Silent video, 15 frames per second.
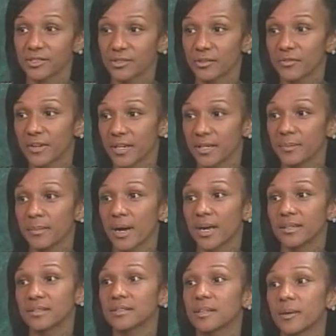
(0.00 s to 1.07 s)
already. Mine
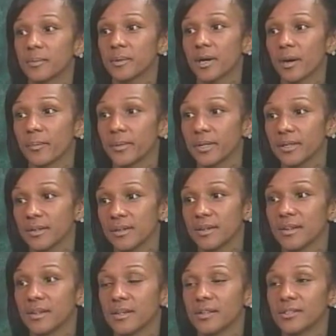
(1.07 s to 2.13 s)
is upcoming.
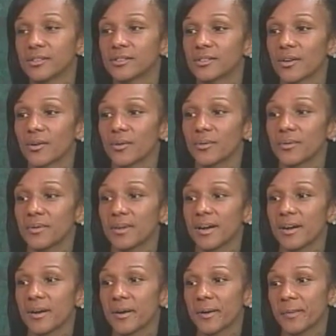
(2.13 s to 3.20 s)
So
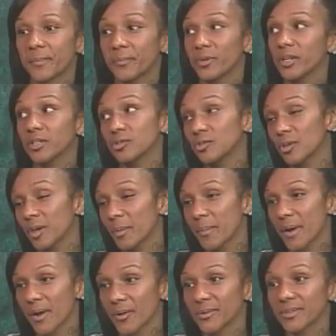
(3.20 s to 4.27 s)
we're going to talk
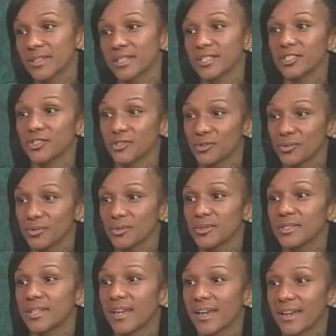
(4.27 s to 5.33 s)
about the issues
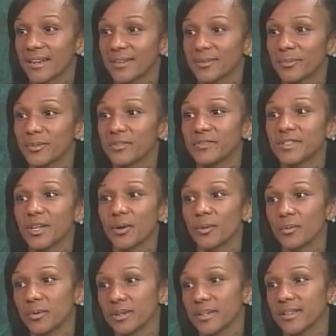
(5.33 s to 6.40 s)
that we've dealt
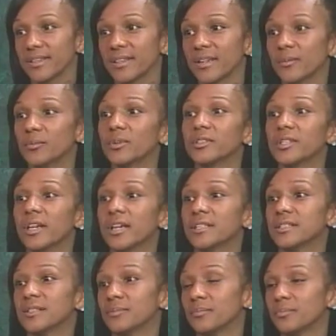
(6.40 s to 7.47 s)
with and what
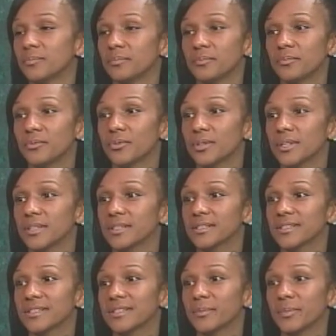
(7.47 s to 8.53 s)
has brought us
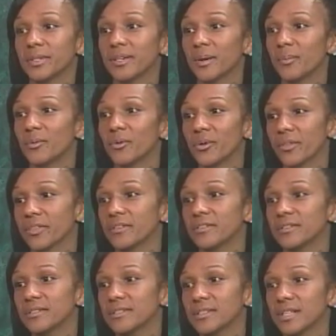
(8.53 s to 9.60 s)
to become
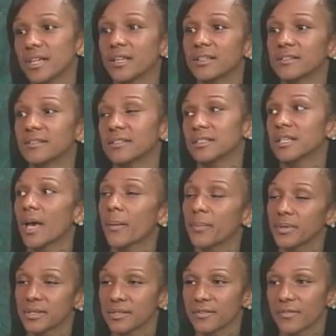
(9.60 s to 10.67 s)
authors and the
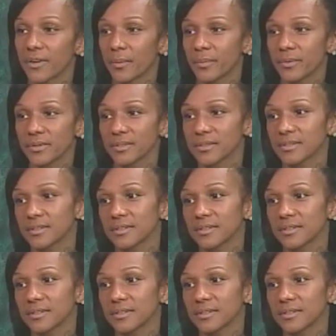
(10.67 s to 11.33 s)
topics of our books.